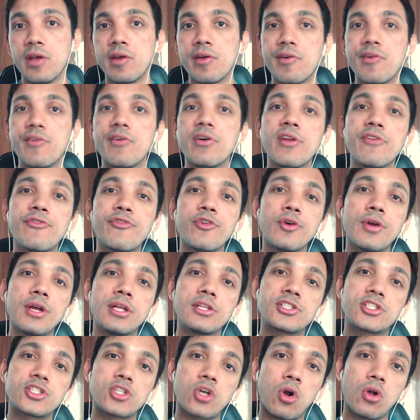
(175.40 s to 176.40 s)
even if you
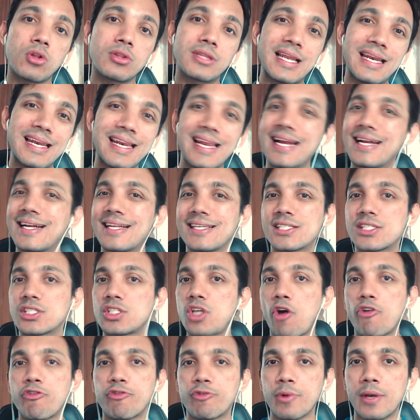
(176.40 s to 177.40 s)
install the latest
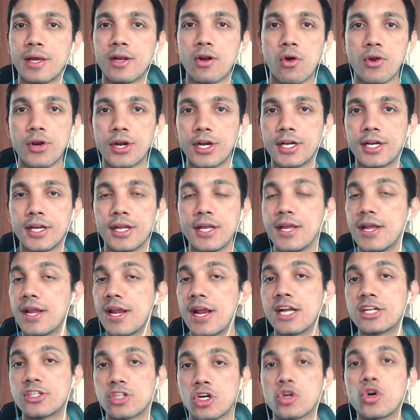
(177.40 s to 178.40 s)
software on it,
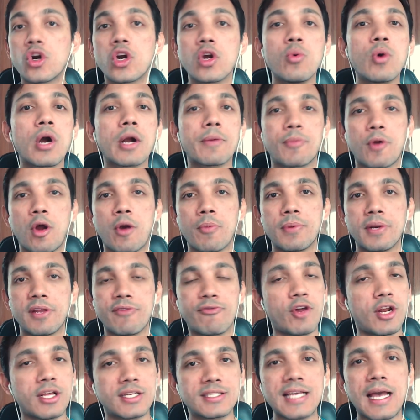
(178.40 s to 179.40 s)
it's not going to work properly.
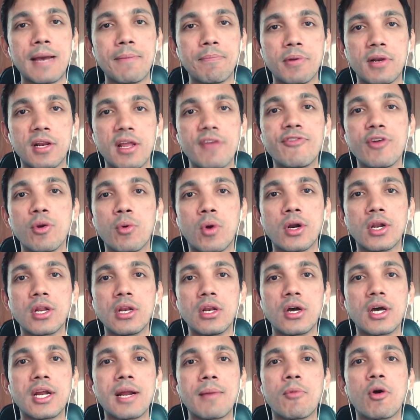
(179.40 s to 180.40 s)
For example, if you want to
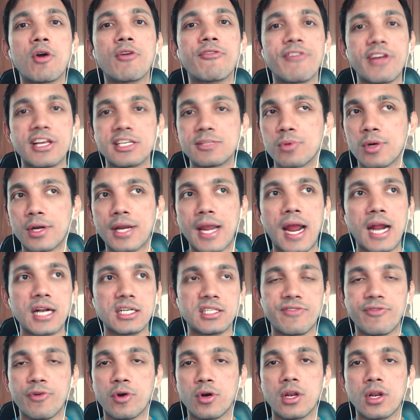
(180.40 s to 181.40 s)
learn about Facebook ads,
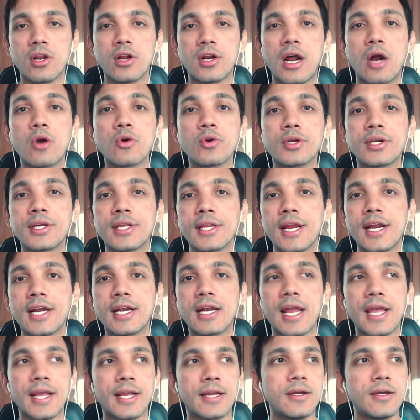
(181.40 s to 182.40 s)
if you want to learn how to create
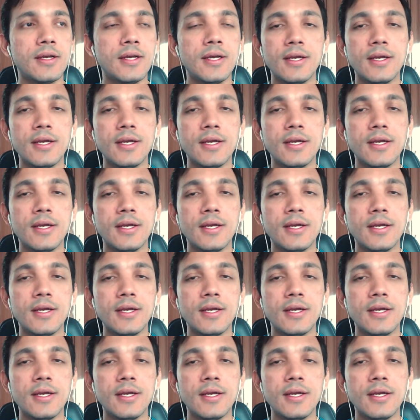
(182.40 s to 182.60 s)
like